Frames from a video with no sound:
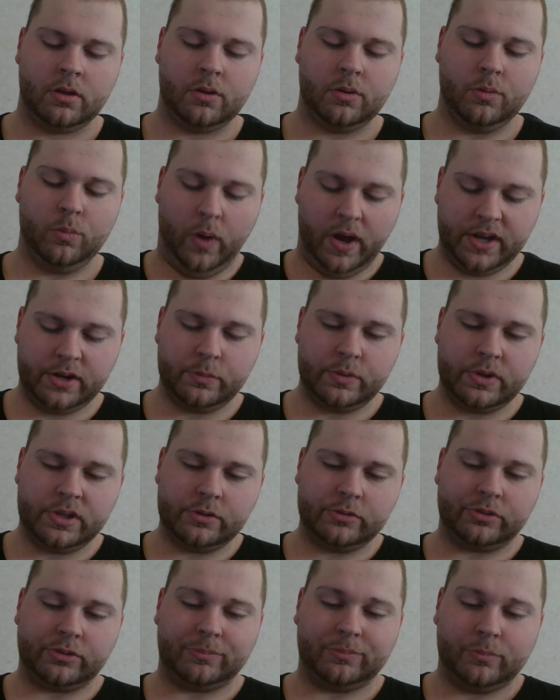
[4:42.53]
why do we
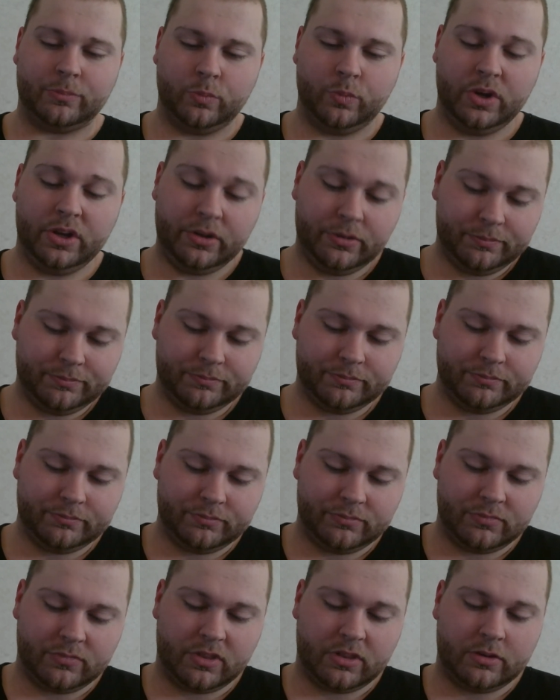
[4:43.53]
use them? Well,
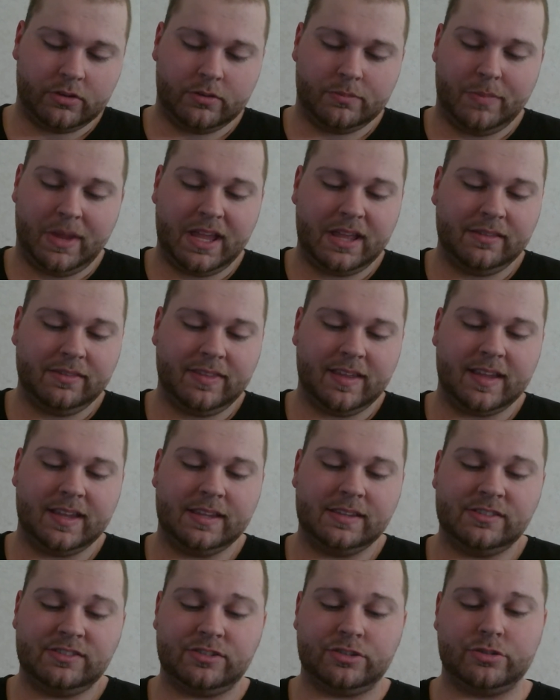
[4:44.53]
the main thing
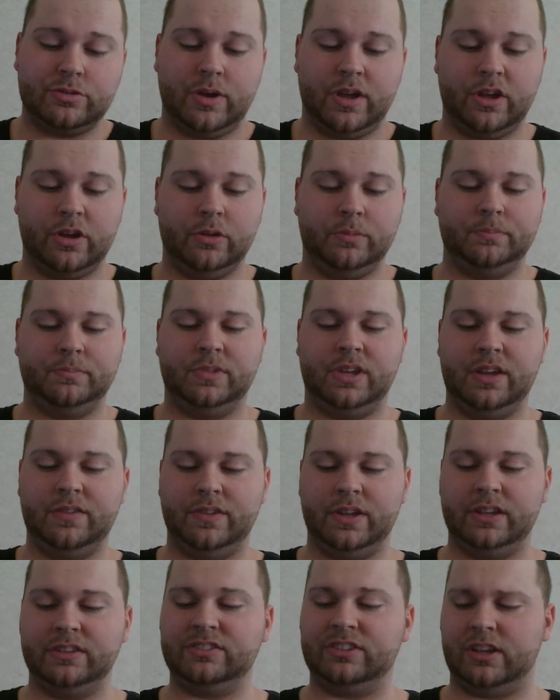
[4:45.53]
is to help give
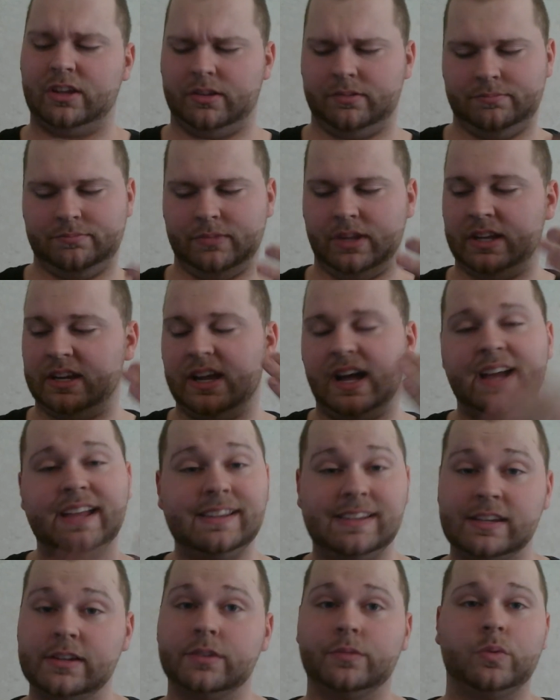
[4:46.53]
us an
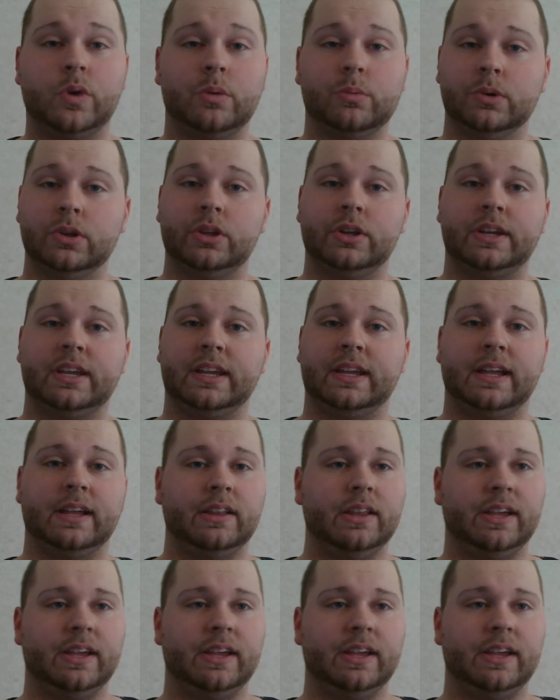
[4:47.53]
idea of what we're looking at.